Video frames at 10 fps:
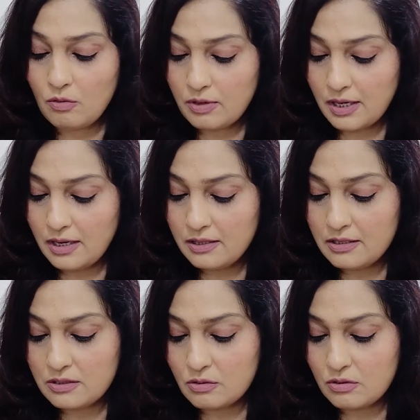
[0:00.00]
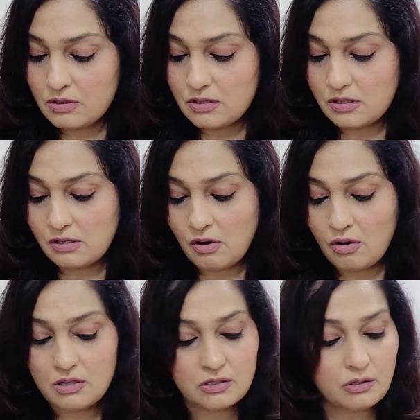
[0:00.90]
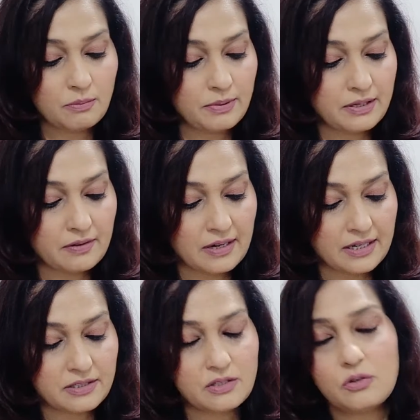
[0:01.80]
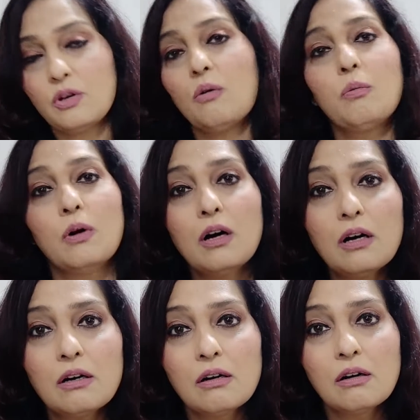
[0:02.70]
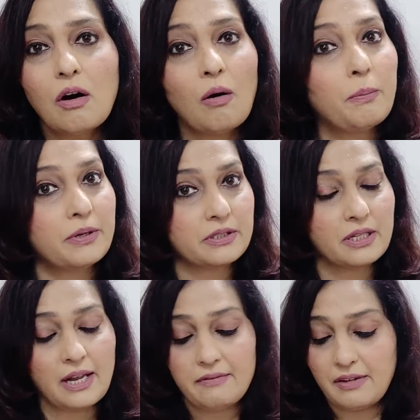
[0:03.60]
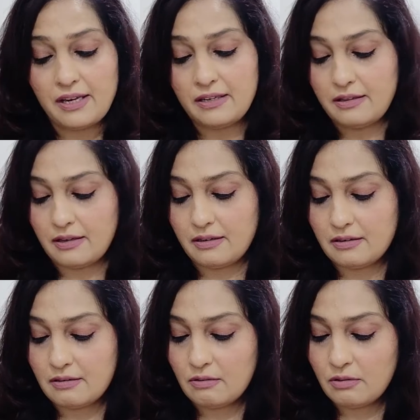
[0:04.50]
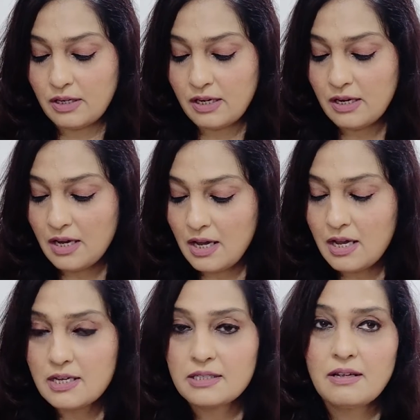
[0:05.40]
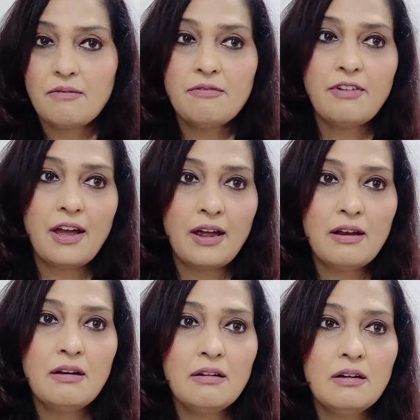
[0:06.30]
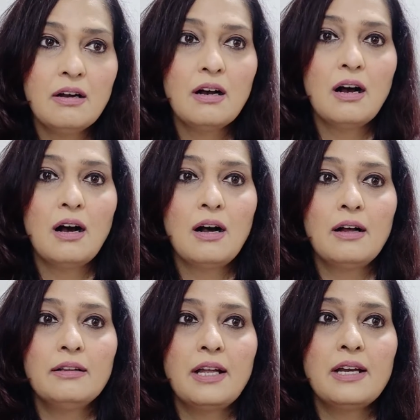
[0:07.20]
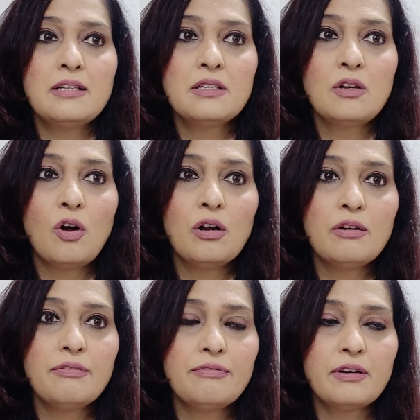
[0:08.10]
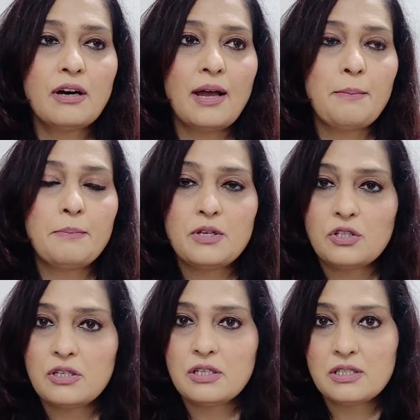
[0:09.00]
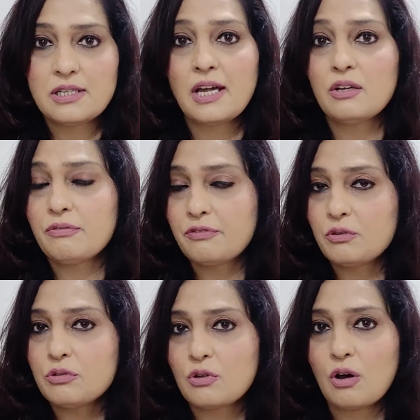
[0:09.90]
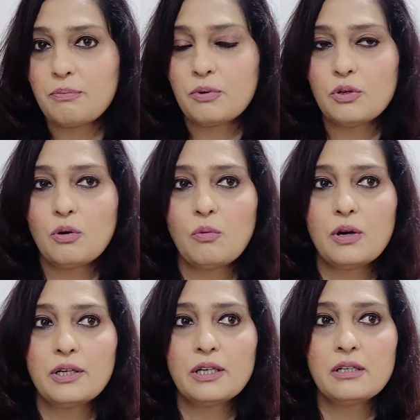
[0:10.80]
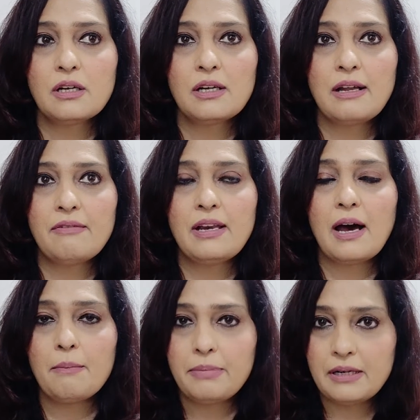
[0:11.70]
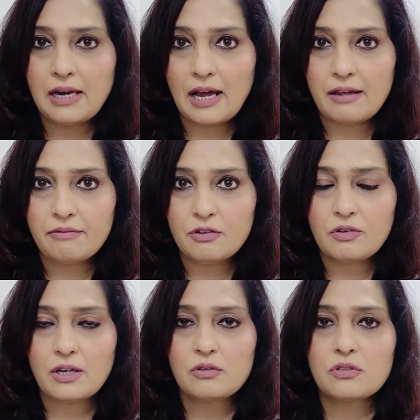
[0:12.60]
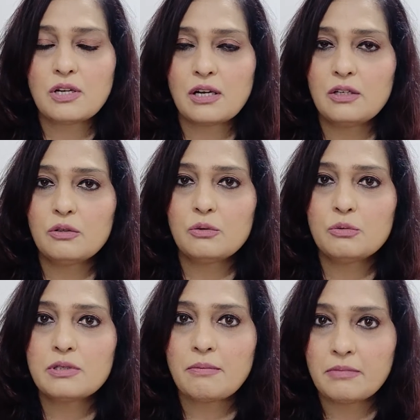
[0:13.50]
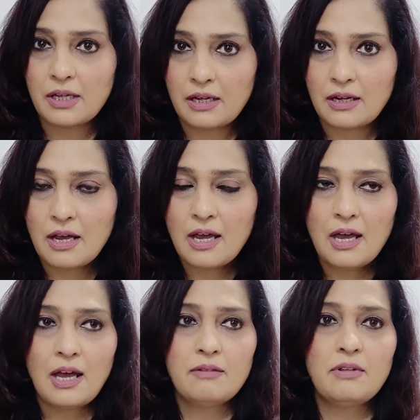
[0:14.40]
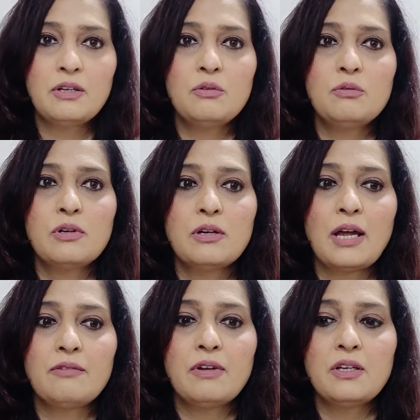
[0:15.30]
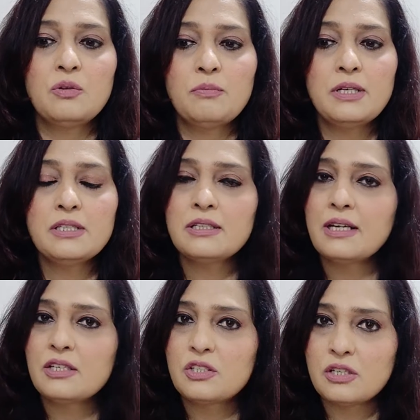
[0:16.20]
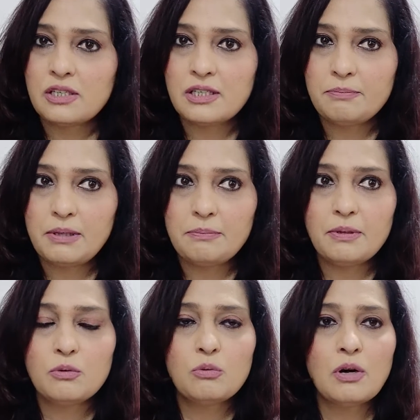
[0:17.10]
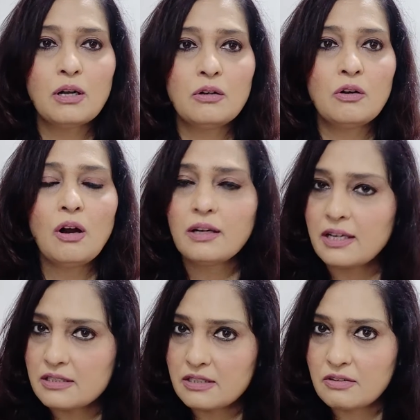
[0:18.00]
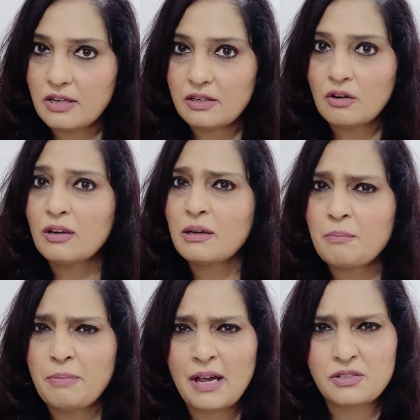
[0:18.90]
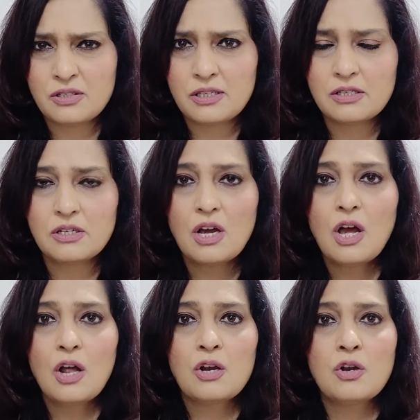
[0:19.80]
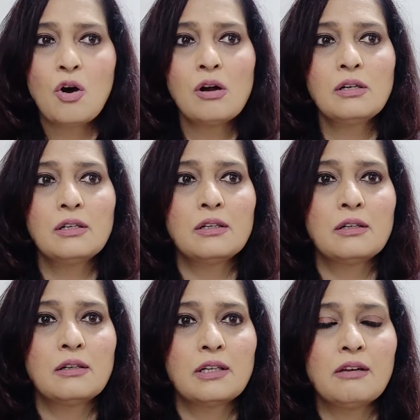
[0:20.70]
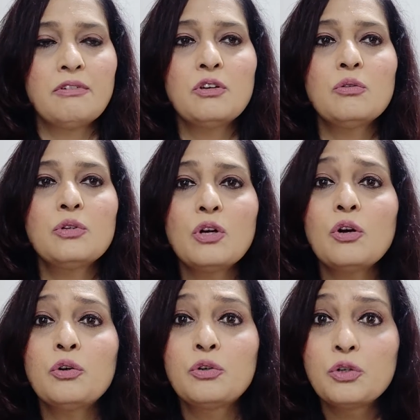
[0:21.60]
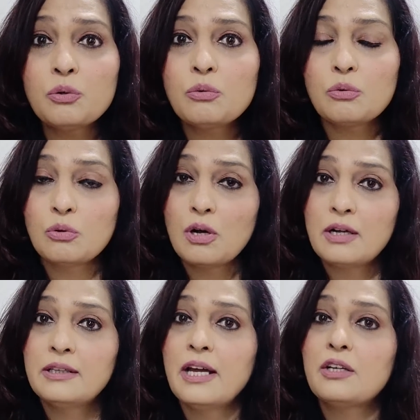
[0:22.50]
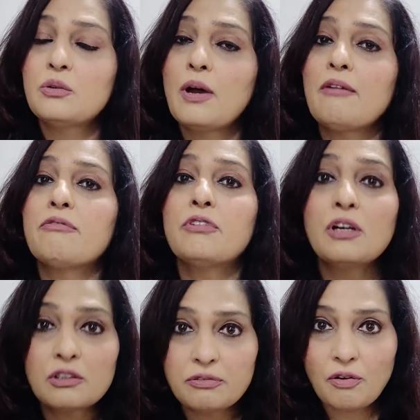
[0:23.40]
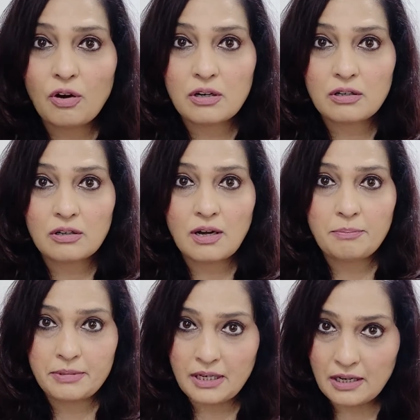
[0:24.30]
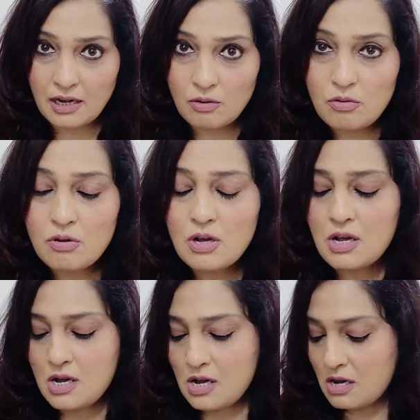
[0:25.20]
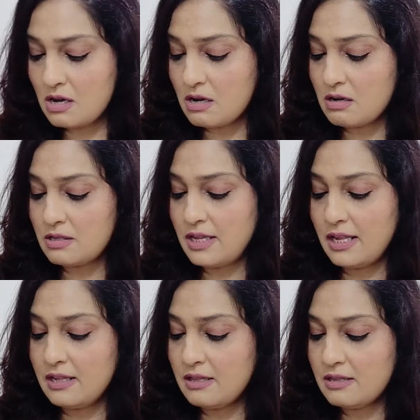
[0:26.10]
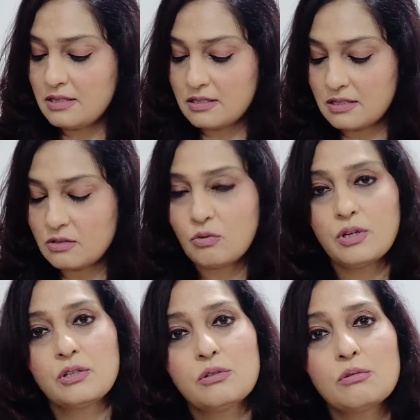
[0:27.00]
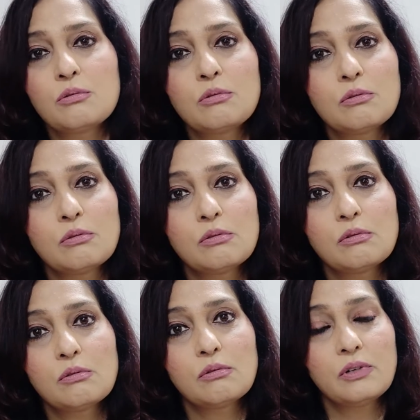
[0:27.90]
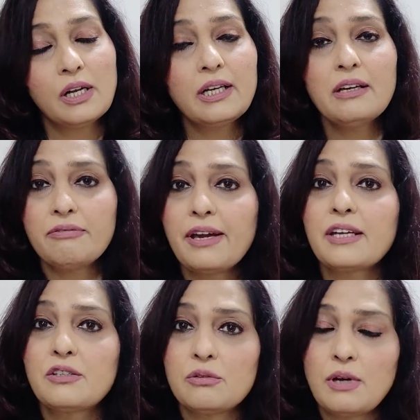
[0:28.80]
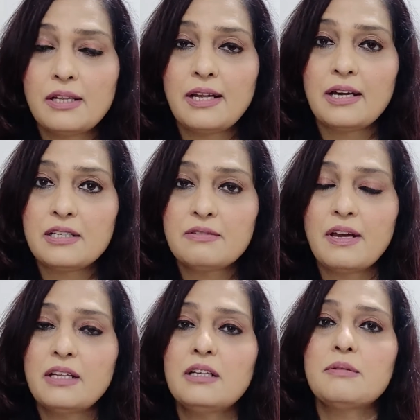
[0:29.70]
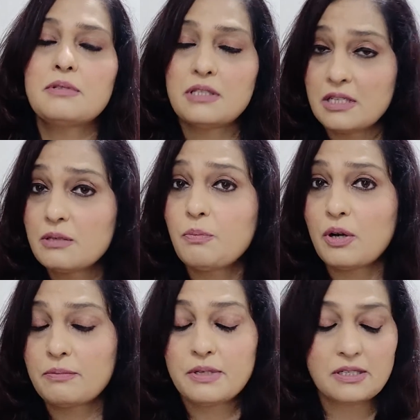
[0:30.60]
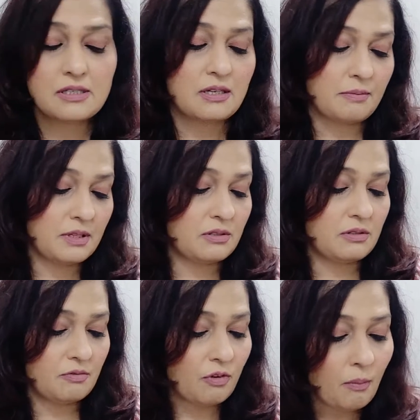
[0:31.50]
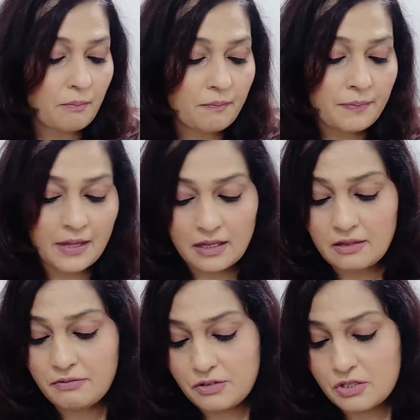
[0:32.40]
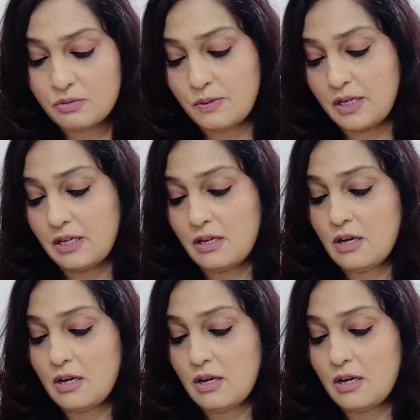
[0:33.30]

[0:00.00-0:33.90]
Okay, this could also be related to your work or personal life, anything. Okay, somewhere there is a lot of ambition inside of you, Scorpio. You're wanting a level up in life. You're trying to struggle to do something. And when you when you meet in that journey people who are not considerate, not compassionate, not giving you your due that you have worked for up till now, then this is going to really affect you. And that is where the disappointment is coming from in the first week.